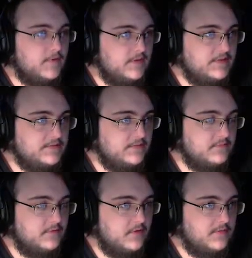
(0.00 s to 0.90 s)
Okay, so I'm
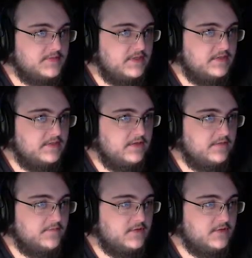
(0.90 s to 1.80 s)
gonna go upside
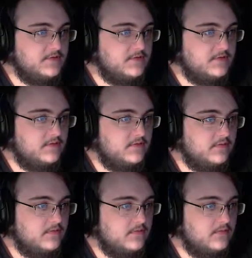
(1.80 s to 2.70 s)
down first.
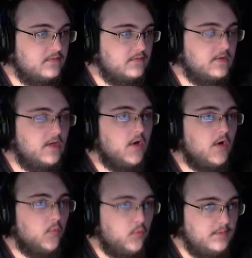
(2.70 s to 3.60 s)

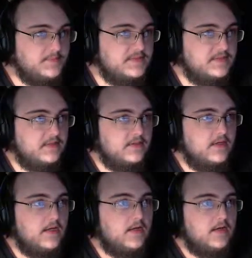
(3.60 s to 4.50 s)
Whoops!
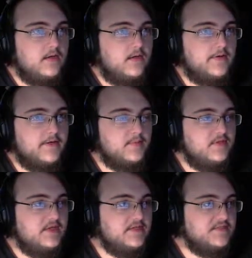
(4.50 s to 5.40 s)
Okay, it'd
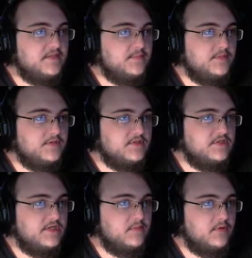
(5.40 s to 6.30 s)
be nice if they put the
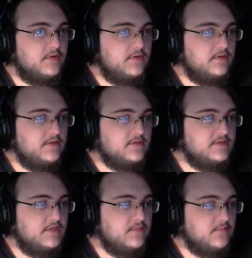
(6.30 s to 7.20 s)
checkpoint in the
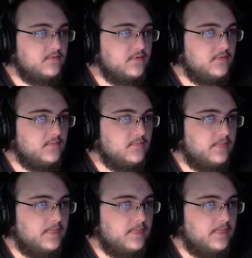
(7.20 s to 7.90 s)
same room.